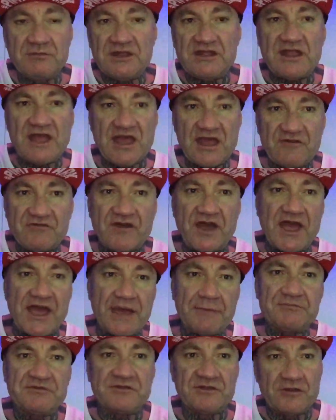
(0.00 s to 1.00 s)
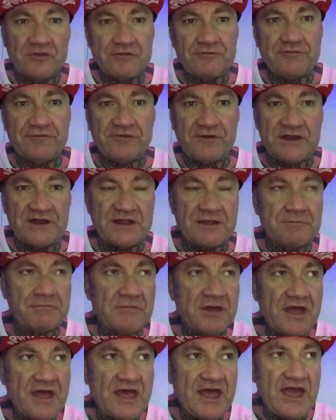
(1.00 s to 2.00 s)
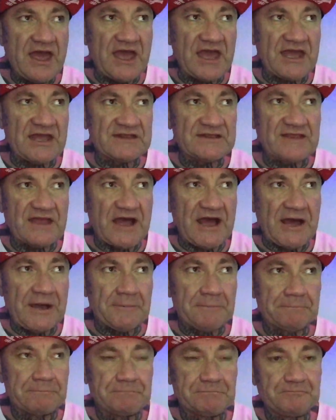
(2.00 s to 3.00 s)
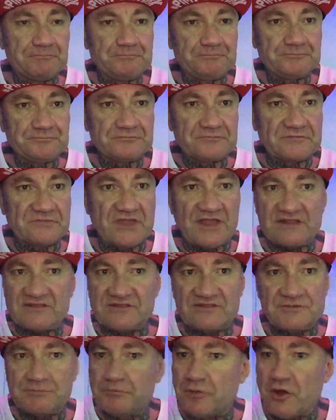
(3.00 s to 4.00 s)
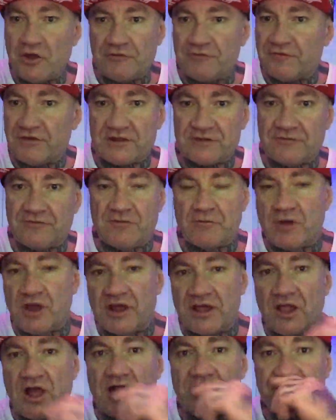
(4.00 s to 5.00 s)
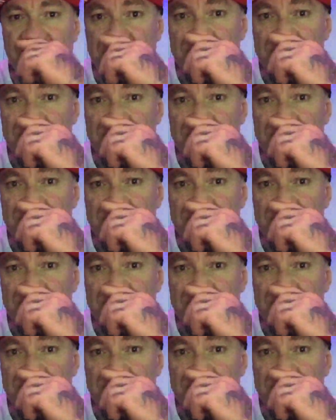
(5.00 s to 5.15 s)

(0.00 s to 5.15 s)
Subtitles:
me to have absolute freedom, and that's perfect for my life.